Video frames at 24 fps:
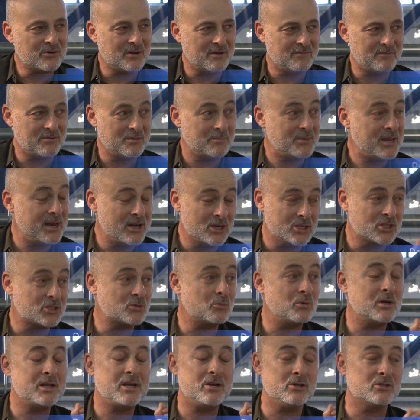of them, here's
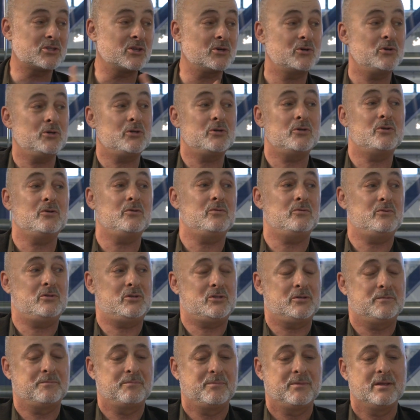the good news,